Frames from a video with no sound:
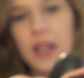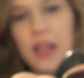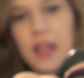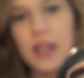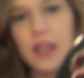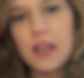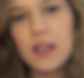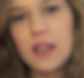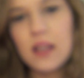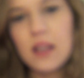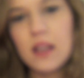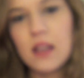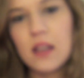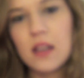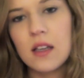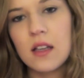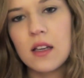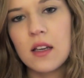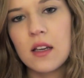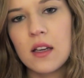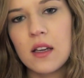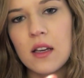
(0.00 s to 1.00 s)
it
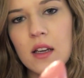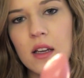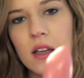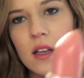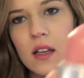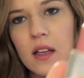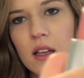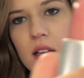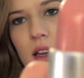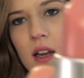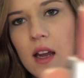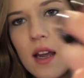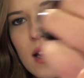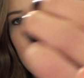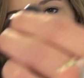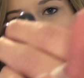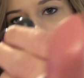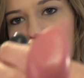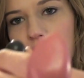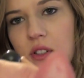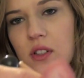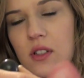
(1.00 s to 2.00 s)
and
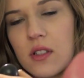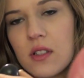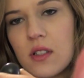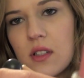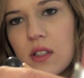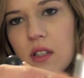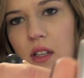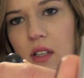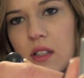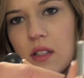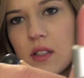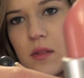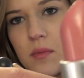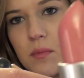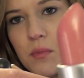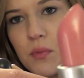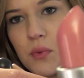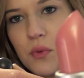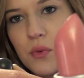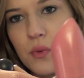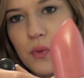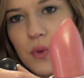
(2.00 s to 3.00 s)
it's just this
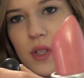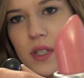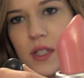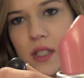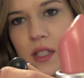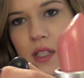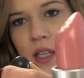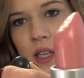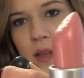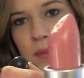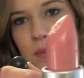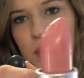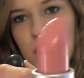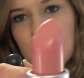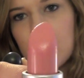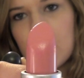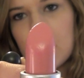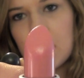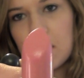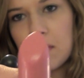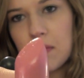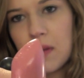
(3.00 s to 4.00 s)
pretty,
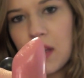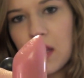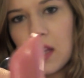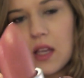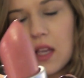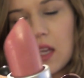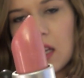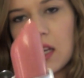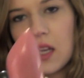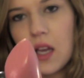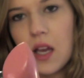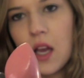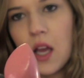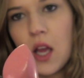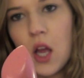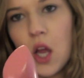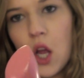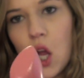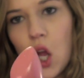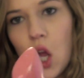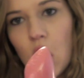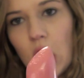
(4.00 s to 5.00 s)
pretty pinky
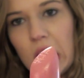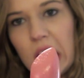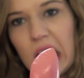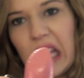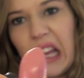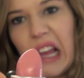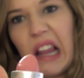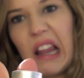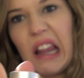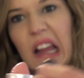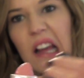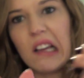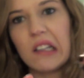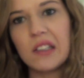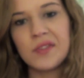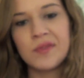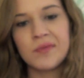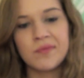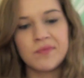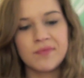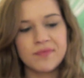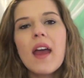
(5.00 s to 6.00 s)
color.
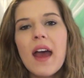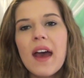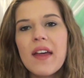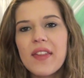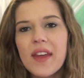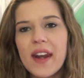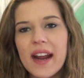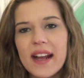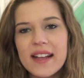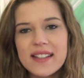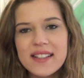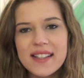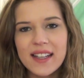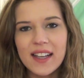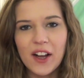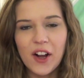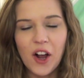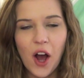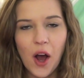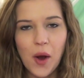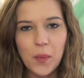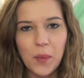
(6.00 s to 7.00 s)
The next thing
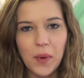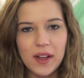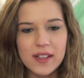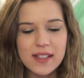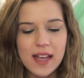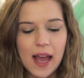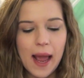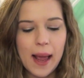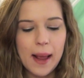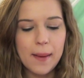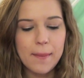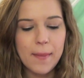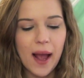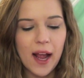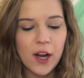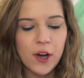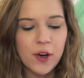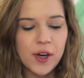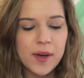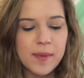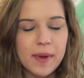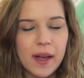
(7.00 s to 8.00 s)
I got was a
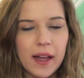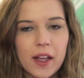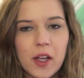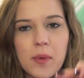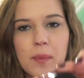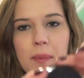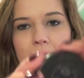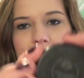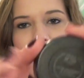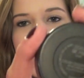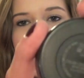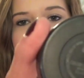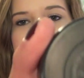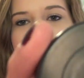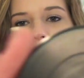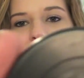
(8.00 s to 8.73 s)
matte cream color base,